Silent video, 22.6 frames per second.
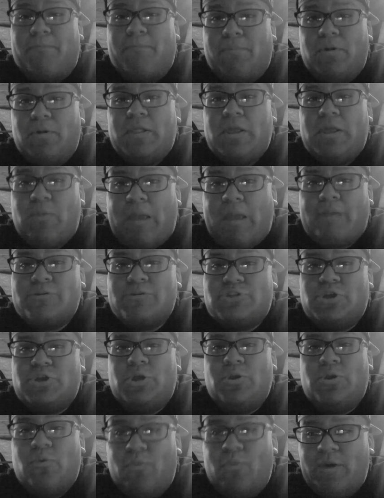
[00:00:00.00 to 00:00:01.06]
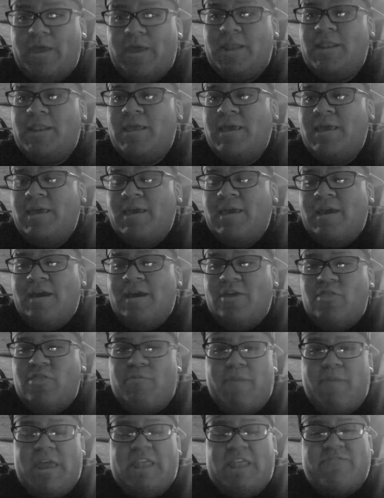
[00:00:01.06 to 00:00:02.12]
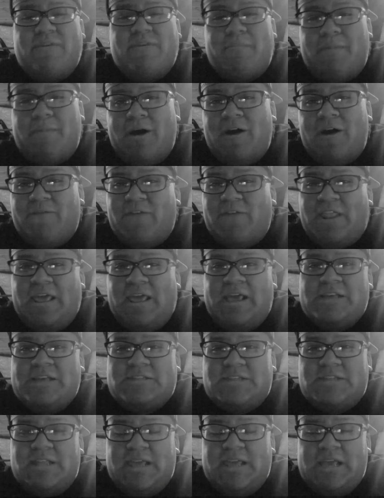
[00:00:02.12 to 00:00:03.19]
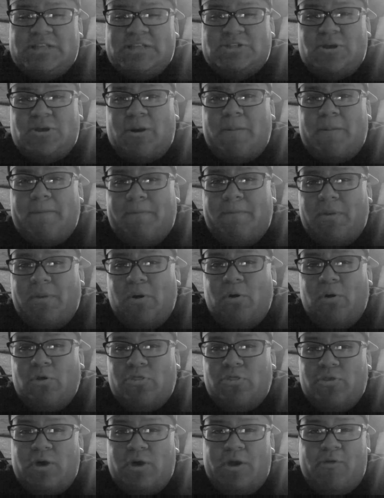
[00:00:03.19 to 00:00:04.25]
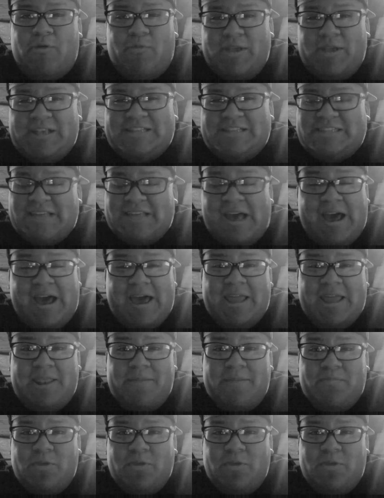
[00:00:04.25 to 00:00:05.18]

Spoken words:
Bully Ray was going to win. The Main Event Mafia and Ace and Eights are both on ringside,